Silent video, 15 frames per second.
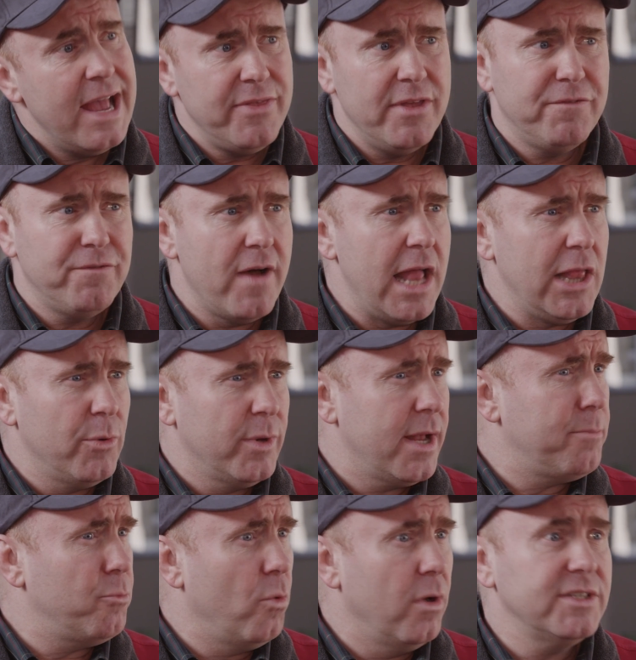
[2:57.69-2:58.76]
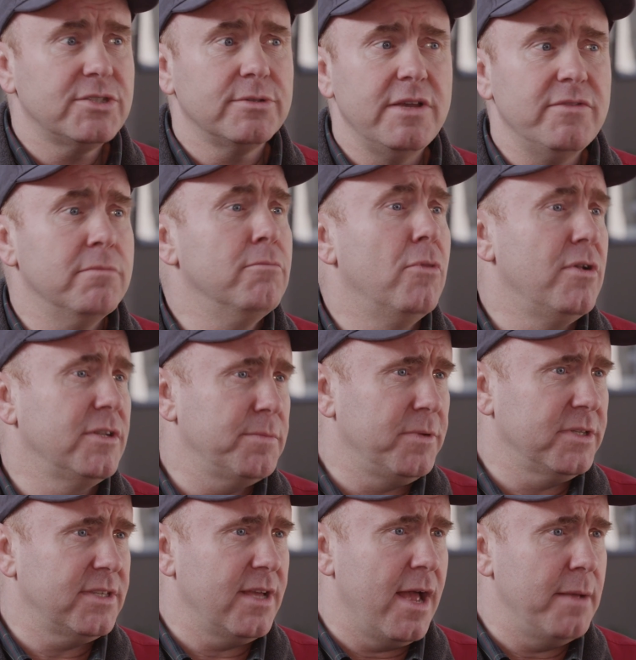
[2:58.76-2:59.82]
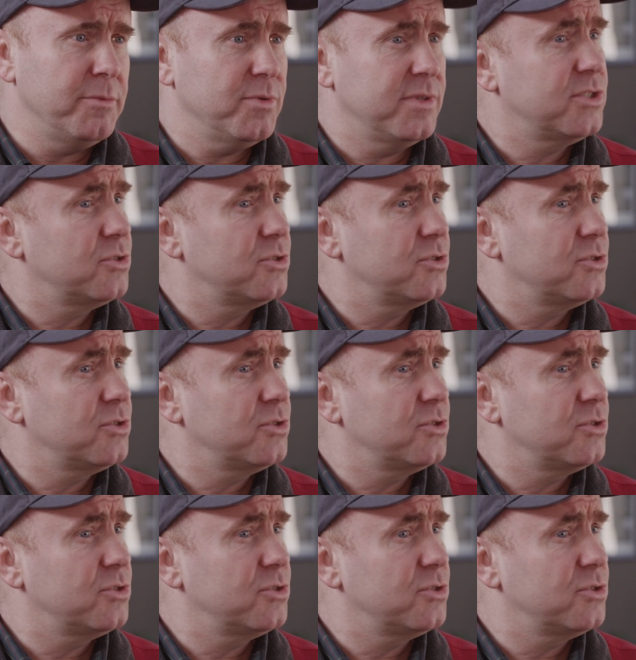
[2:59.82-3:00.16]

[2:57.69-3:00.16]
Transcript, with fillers: and then follow it up once or even multiple times